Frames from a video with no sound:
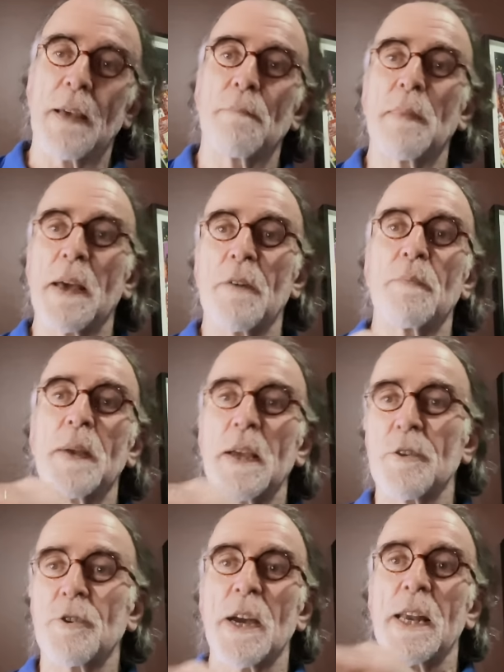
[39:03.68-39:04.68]
it may have
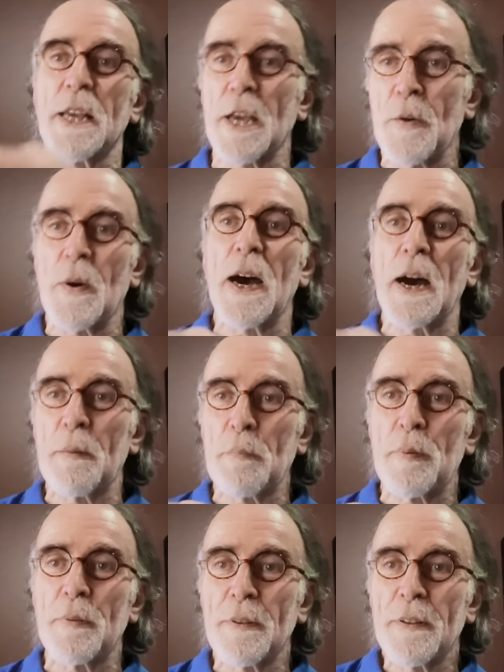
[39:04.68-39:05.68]
been trying to go
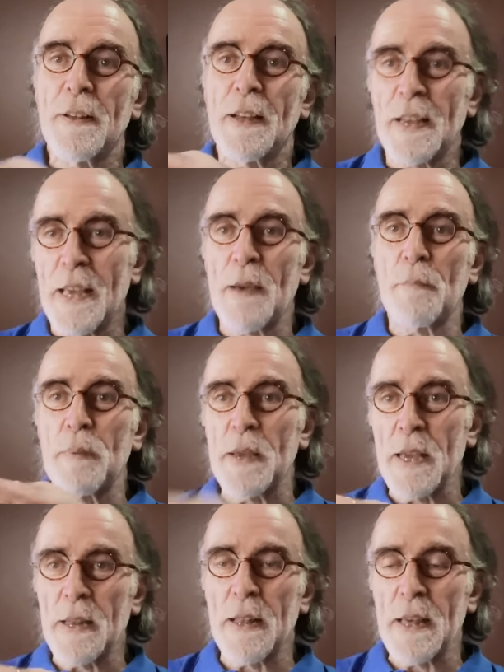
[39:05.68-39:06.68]
up and kept
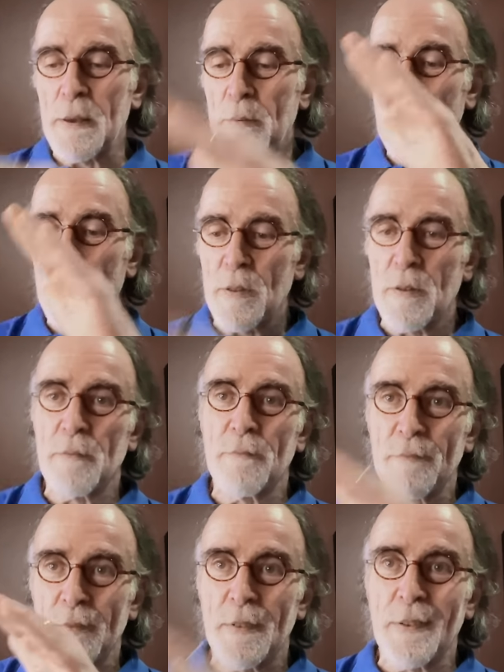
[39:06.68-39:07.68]
being hit with a
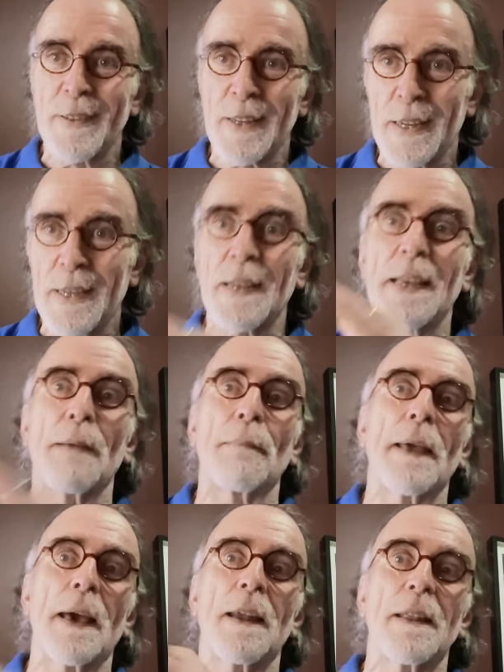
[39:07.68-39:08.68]

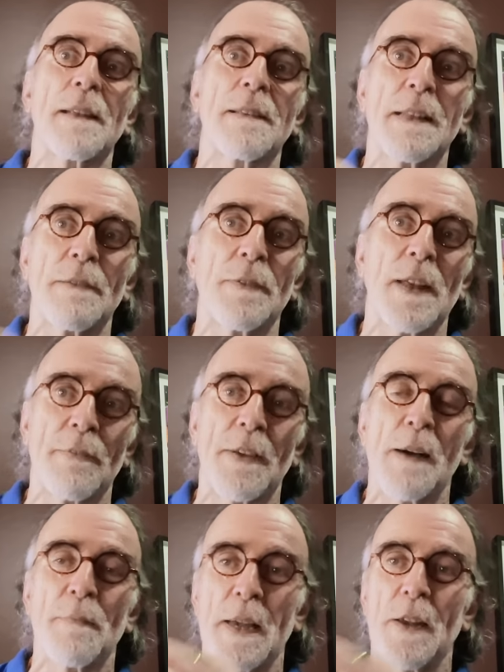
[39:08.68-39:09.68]
get me out of this level. I've
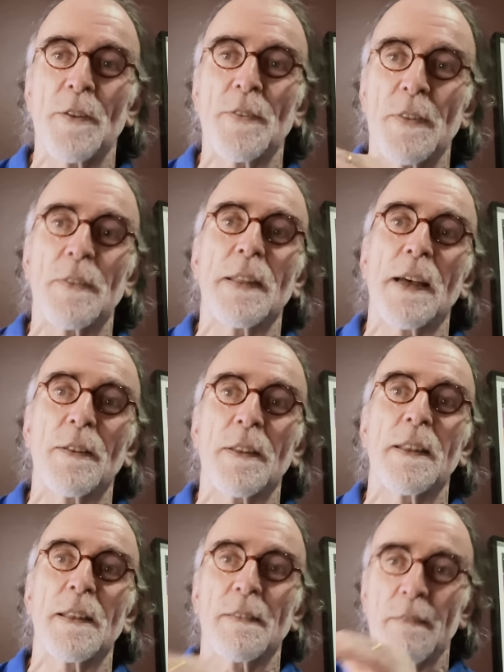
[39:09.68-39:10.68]
cut my losses down
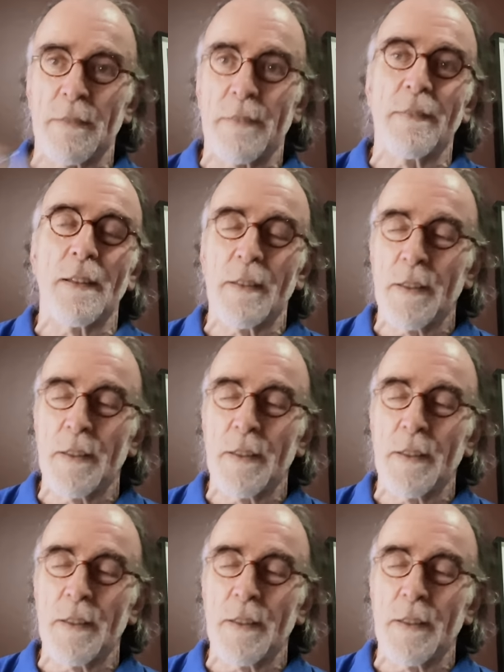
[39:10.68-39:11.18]
to this, and